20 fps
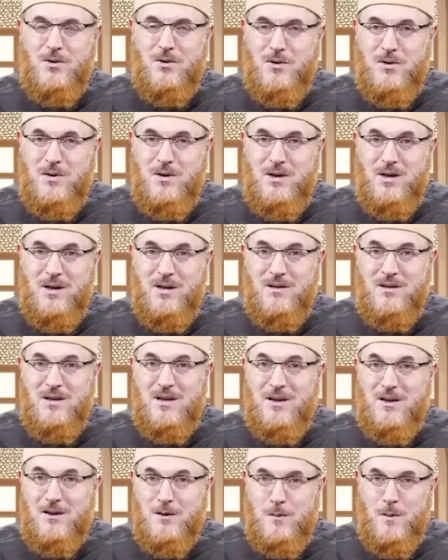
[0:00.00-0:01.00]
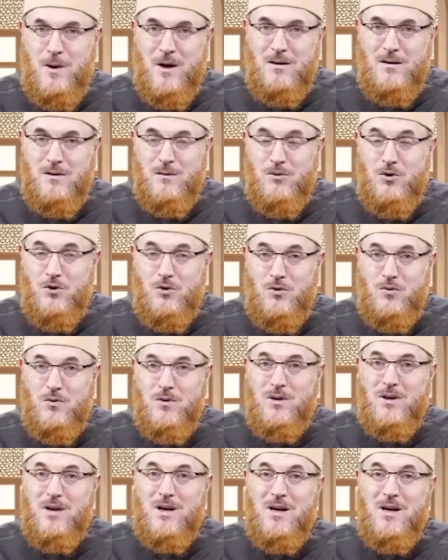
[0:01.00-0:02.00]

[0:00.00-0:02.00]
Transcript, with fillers: good deeds, inspires them to do it,